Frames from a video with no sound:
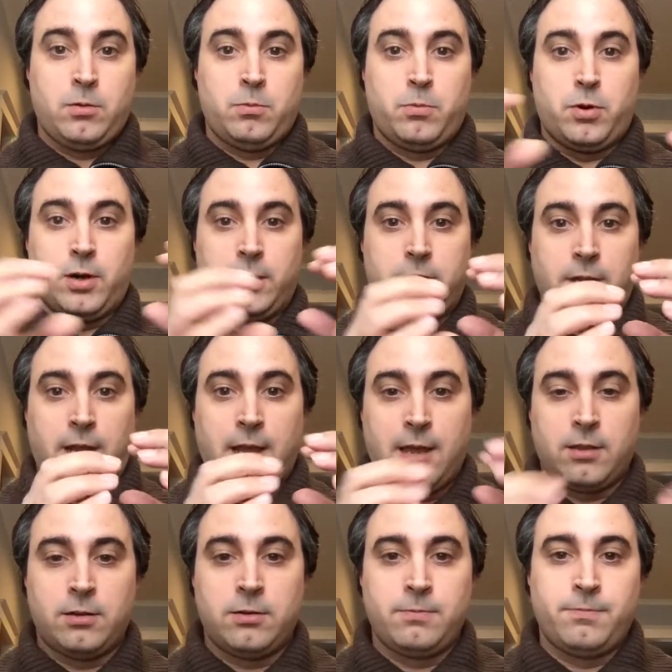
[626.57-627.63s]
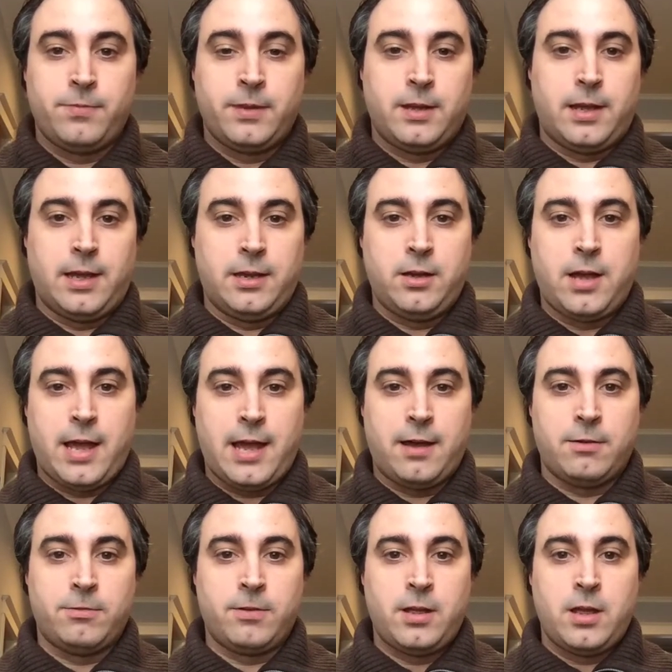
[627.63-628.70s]
Put it together, and you
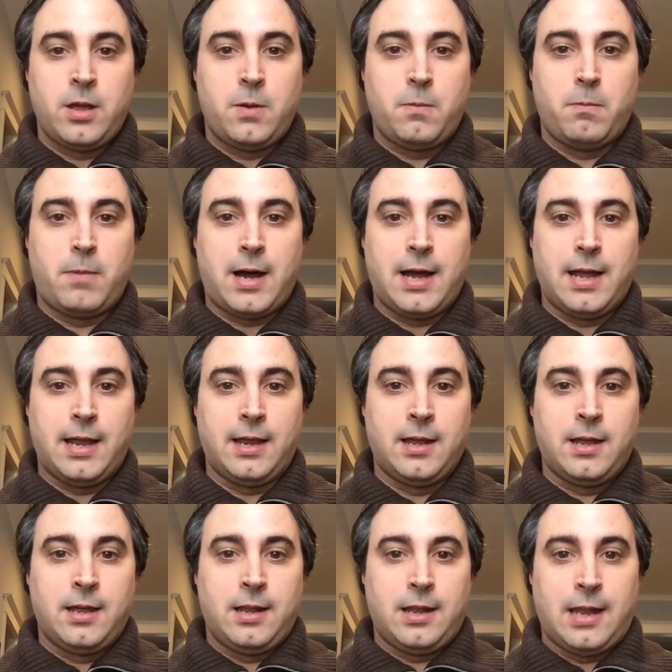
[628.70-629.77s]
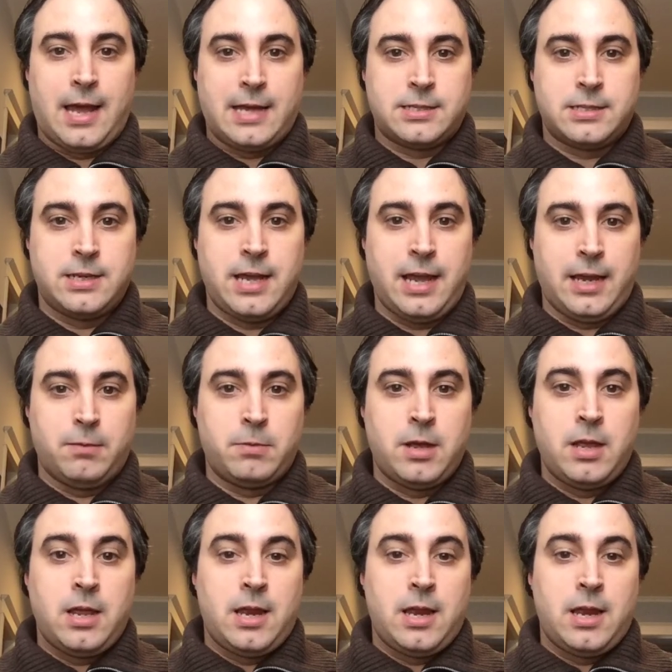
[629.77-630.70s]
have my last name.